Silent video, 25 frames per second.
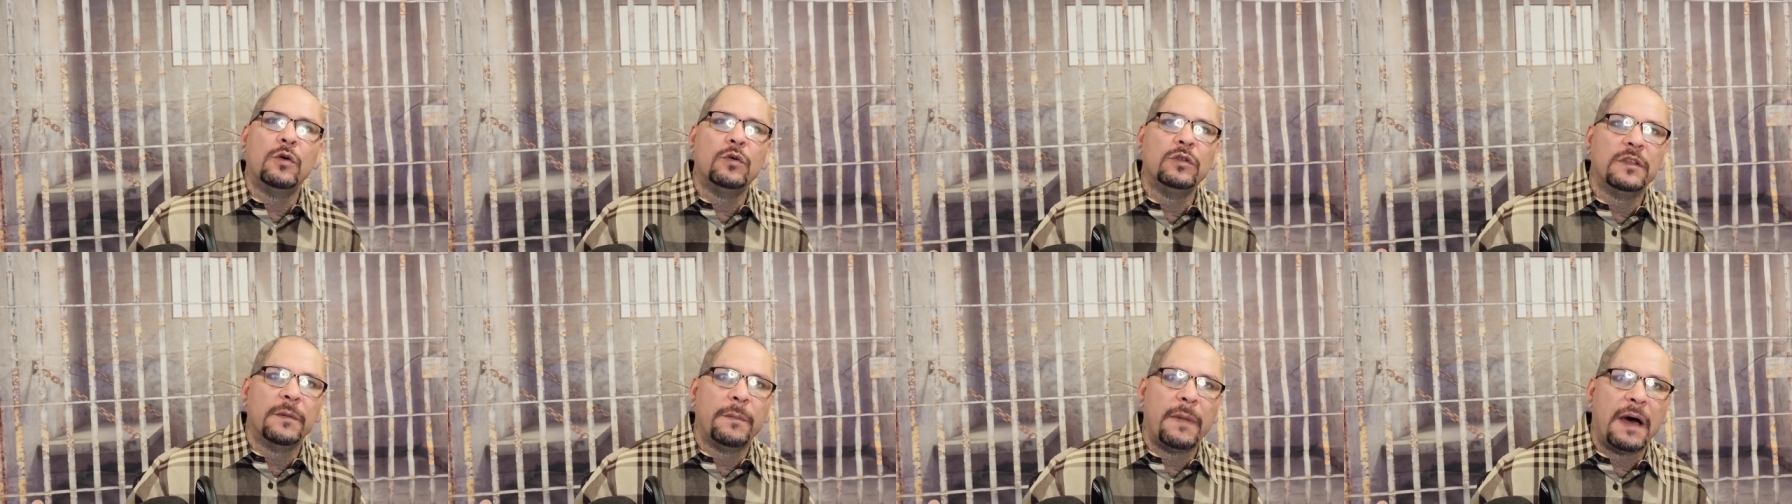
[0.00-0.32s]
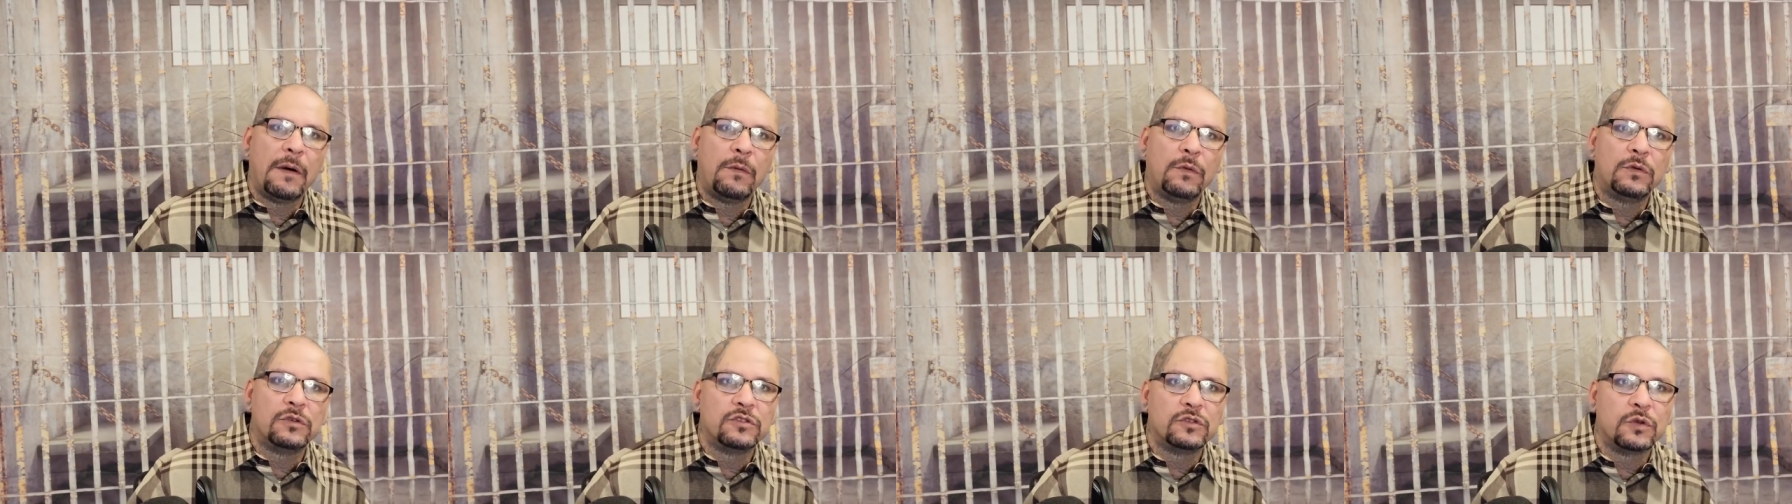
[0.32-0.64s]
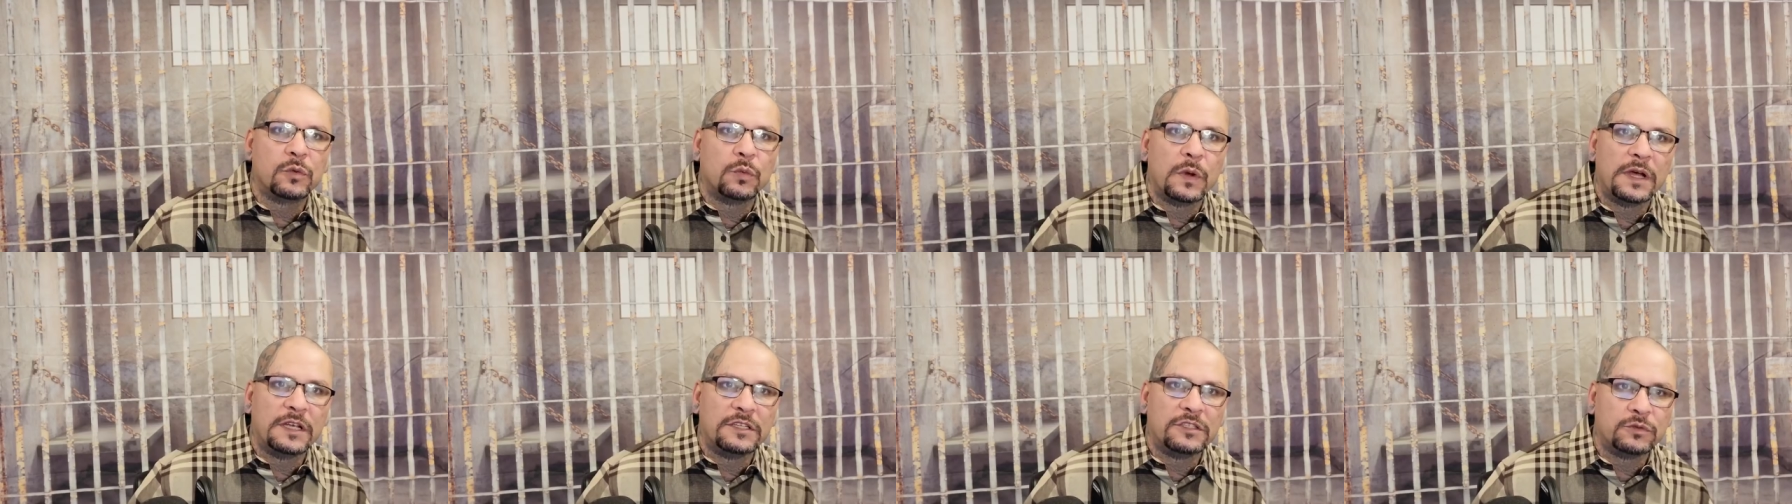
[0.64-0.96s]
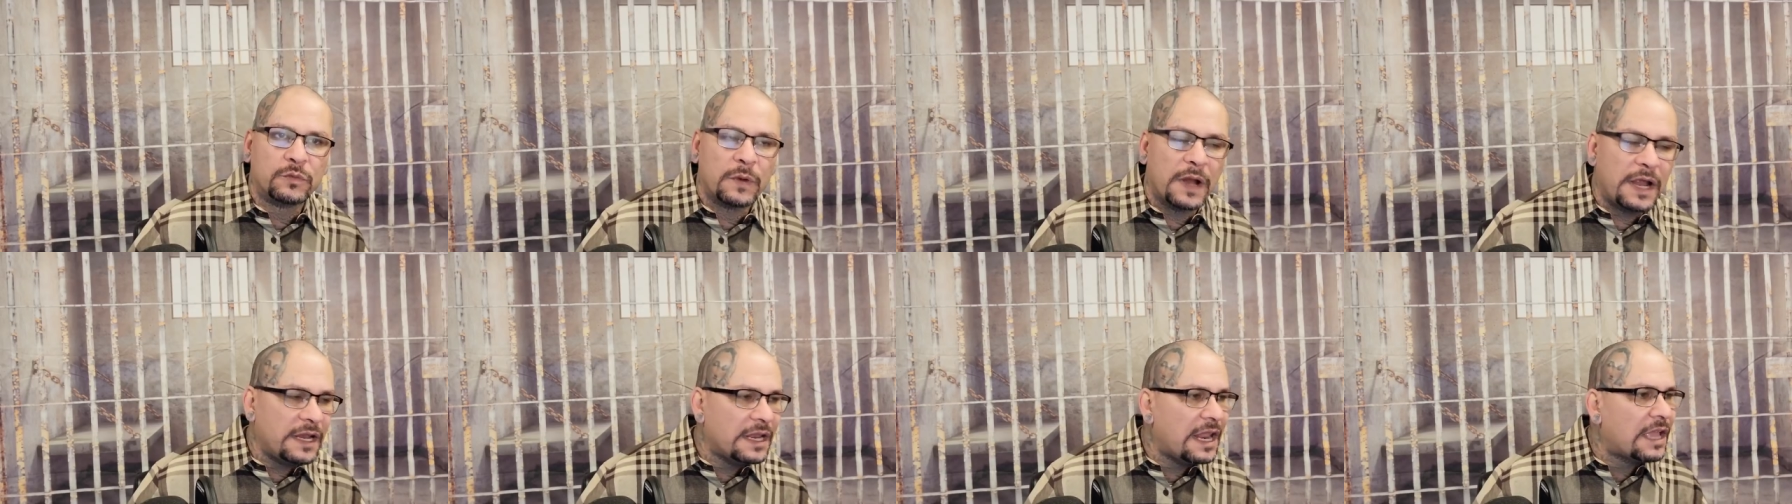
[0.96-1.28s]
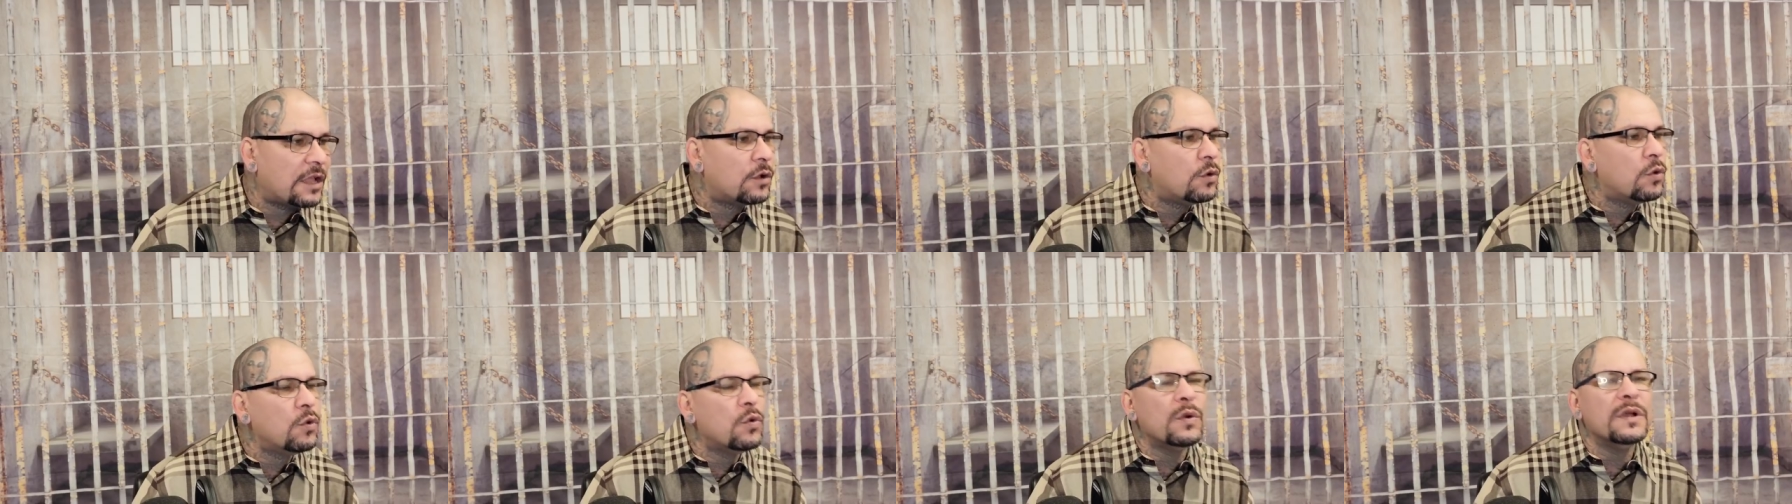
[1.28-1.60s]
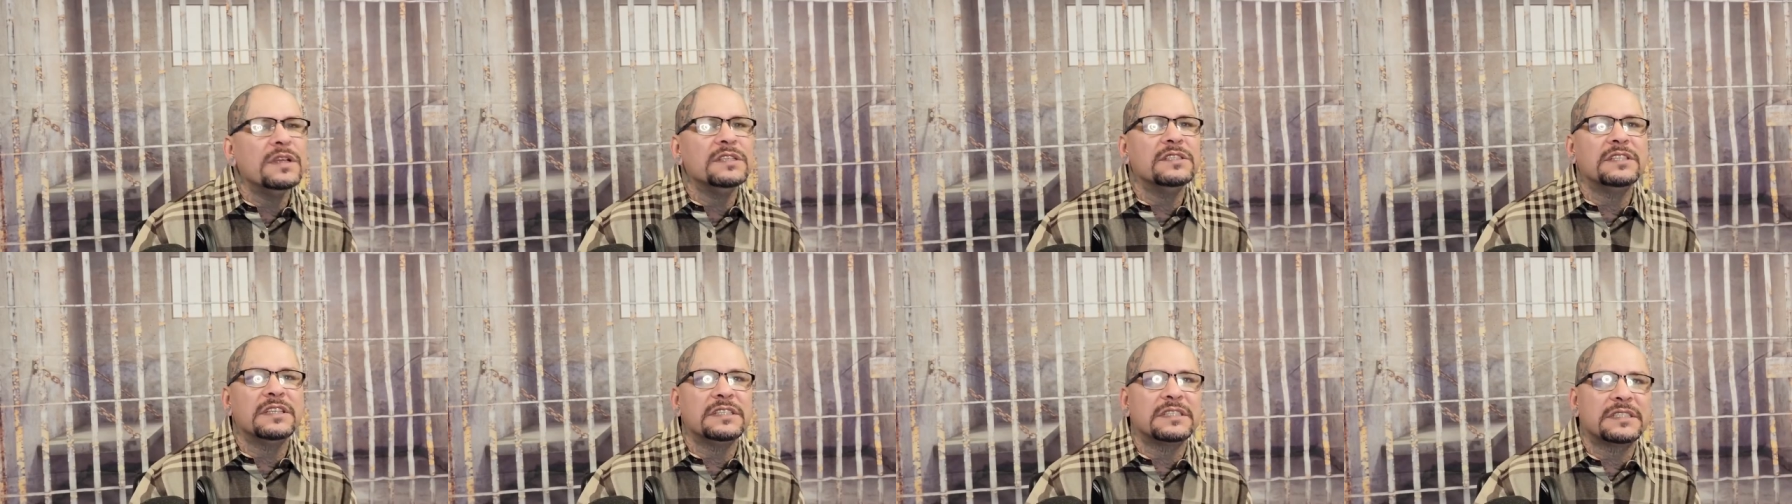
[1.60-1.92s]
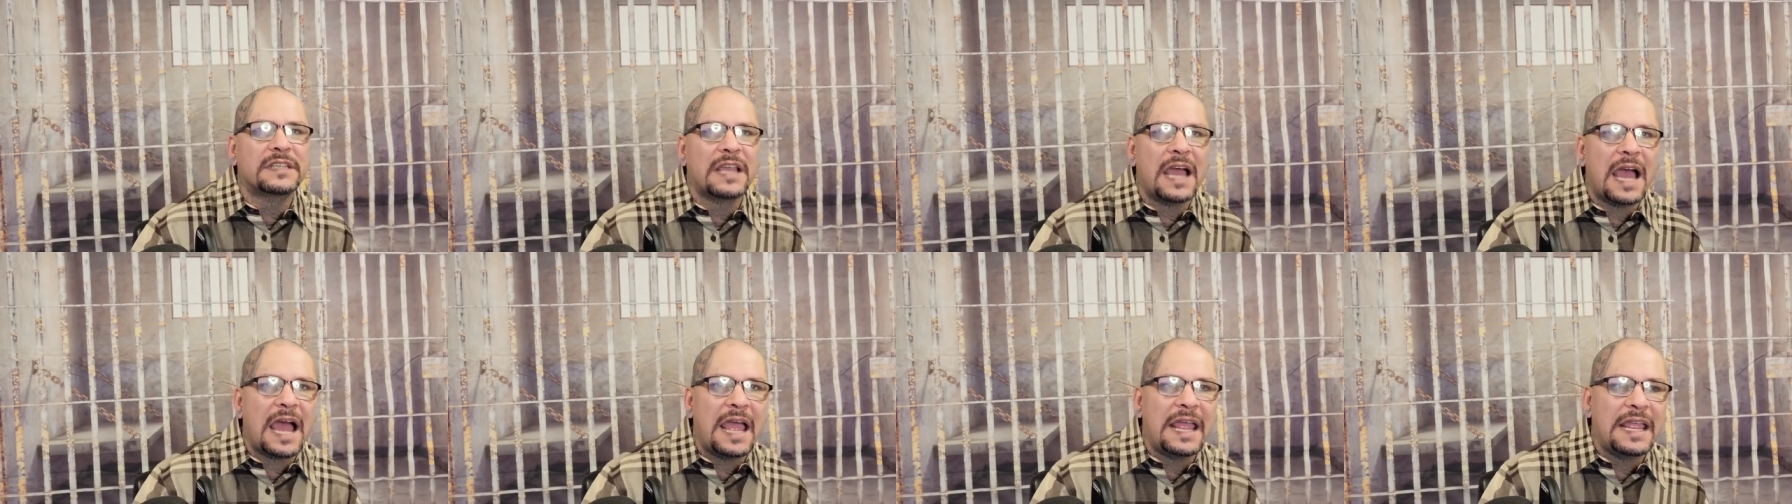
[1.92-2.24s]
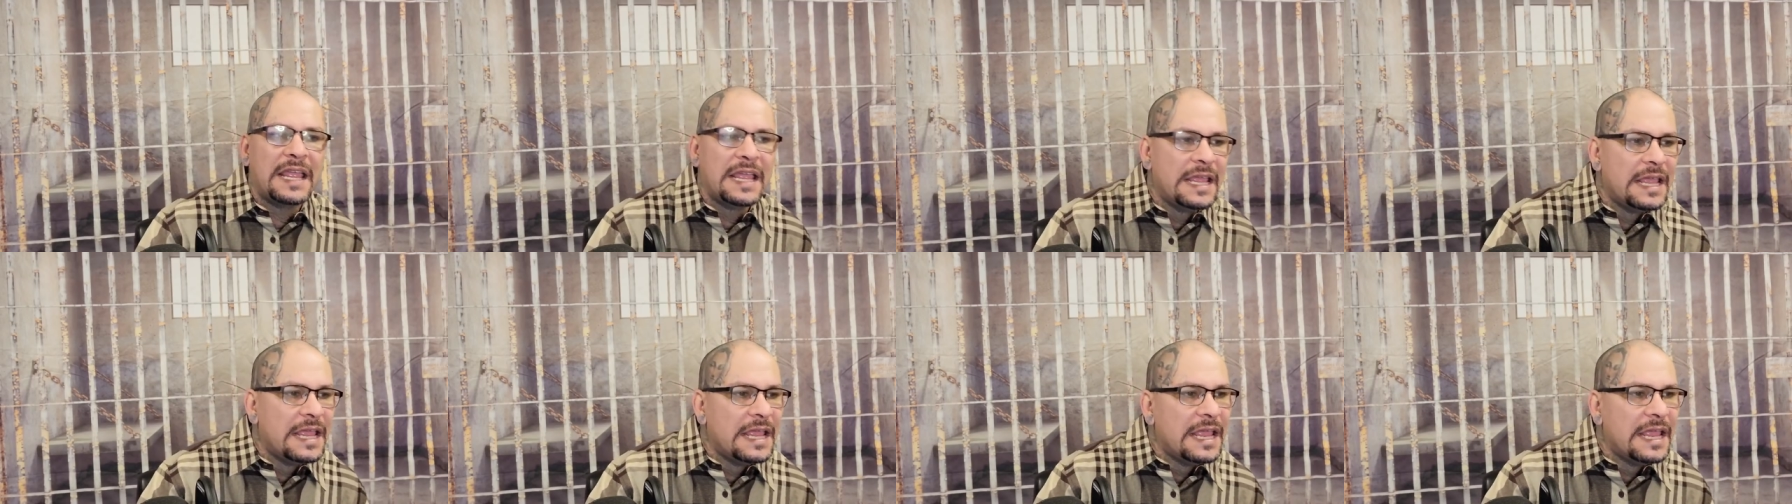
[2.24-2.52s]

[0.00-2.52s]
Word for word: who the Barroso was, right? Like, who is this guy,